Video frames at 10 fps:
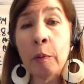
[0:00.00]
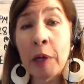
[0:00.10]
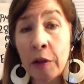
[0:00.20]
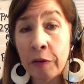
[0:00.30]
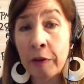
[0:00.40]

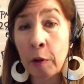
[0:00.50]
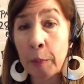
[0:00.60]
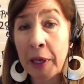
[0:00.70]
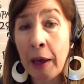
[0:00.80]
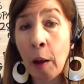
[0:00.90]
will still
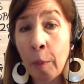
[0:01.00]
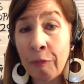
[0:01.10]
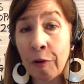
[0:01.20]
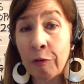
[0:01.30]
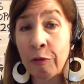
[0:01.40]
be
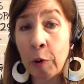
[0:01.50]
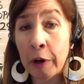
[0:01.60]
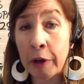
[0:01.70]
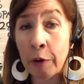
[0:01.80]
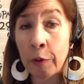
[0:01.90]
helpful for
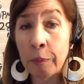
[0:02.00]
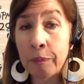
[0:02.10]
you.